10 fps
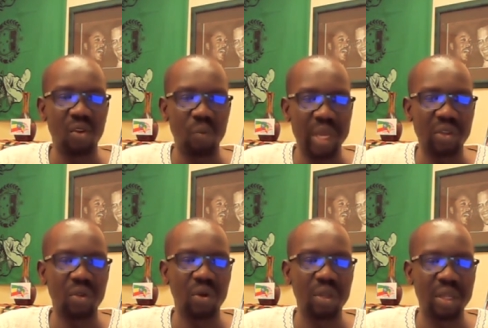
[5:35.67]
to make
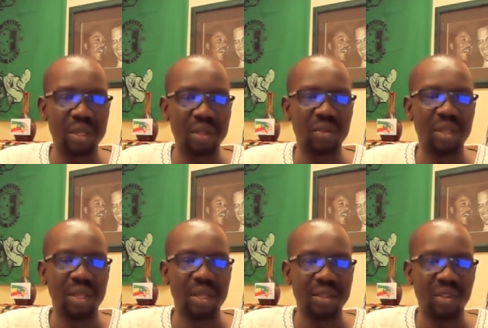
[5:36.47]
sure it is
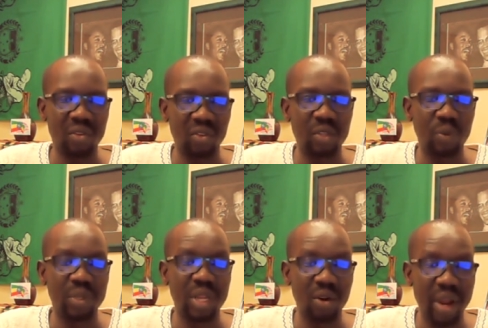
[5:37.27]
successful,
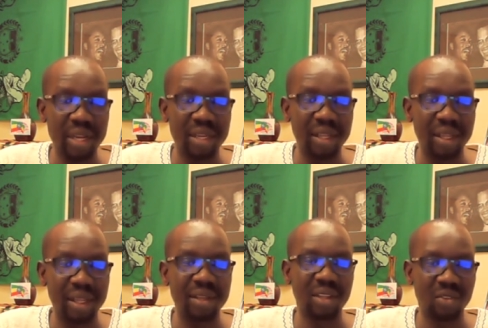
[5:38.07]
done right,
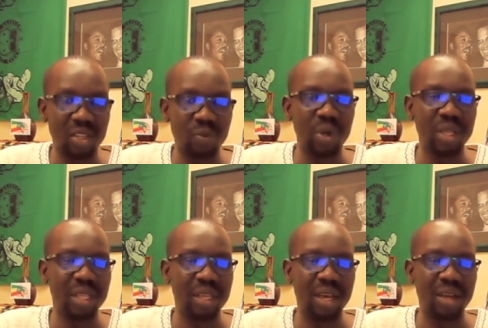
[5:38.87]
and
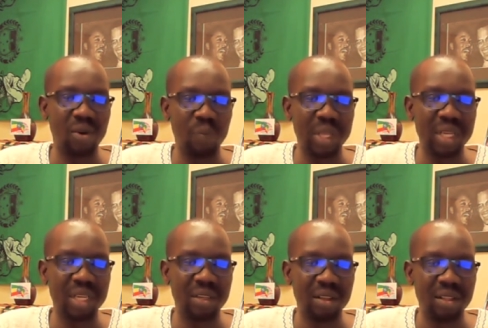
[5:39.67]
successfully
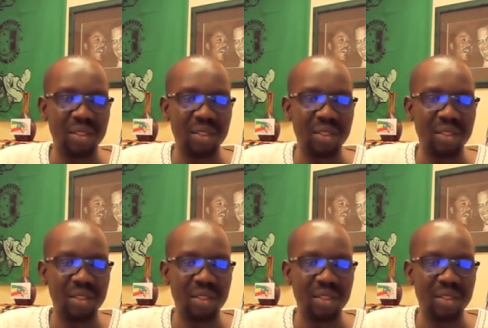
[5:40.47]
completed.